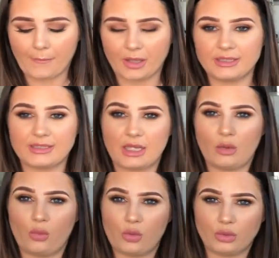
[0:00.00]
My
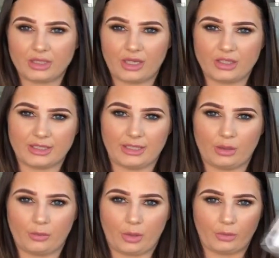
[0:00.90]
cellar water, just a
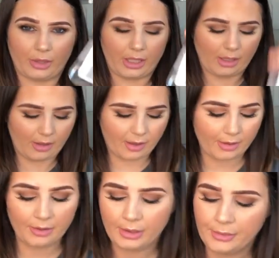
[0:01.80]
little bottle here.